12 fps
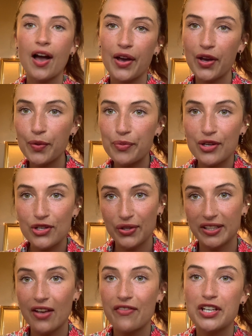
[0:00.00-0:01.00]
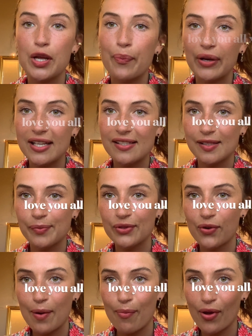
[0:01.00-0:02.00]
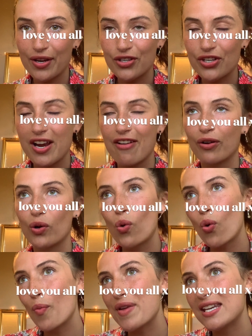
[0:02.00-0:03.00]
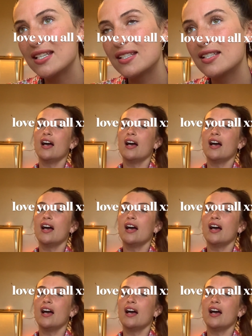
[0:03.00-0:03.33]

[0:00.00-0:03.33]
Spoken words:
hope you enjoyed that video. Please subscribe, like, share and comment.